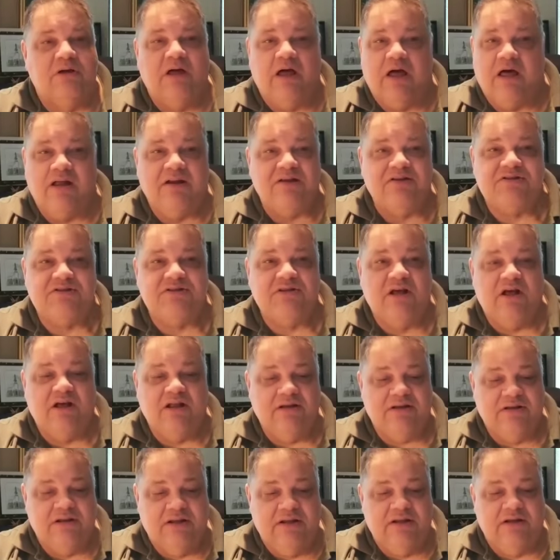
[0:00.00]
God is
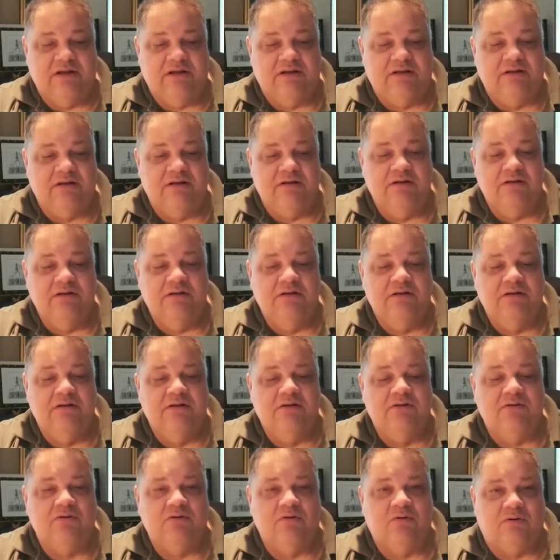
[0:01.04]
not dead,
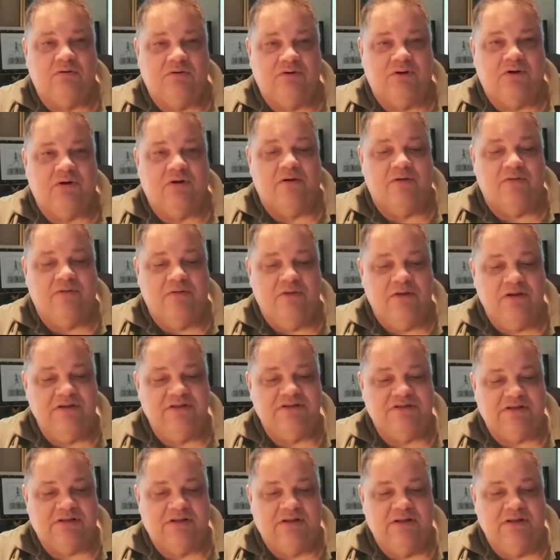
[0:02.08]
nor doth
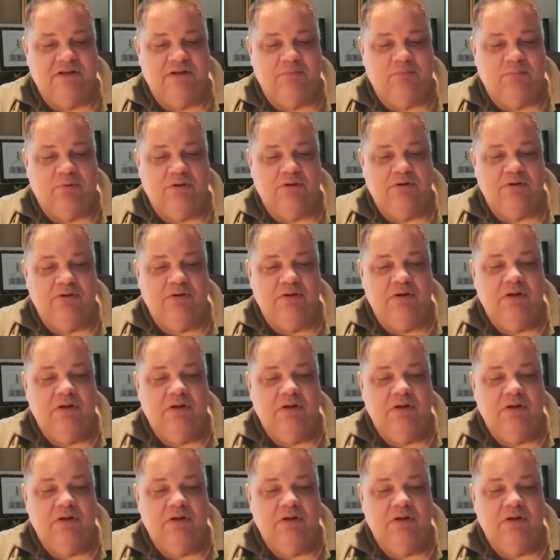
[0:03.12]
he sleep.